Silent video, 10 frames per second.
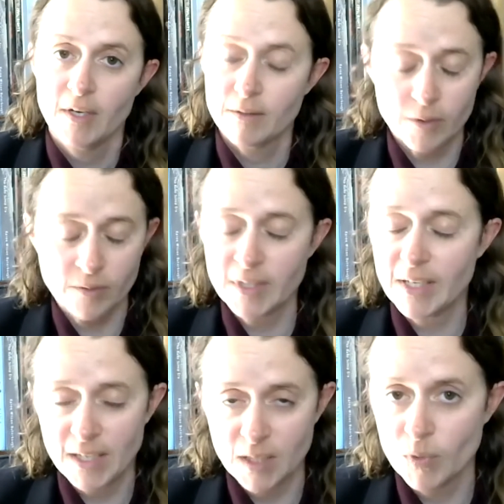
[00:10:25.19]
literally
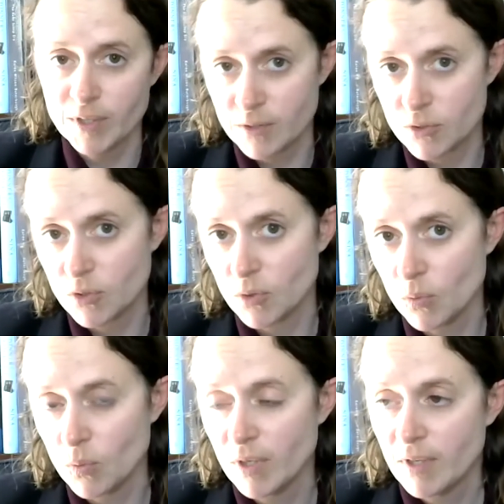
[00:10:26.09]
anyone, to
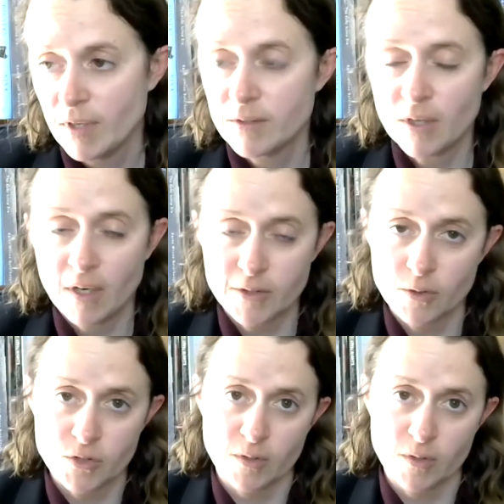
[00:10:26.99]
sue doctors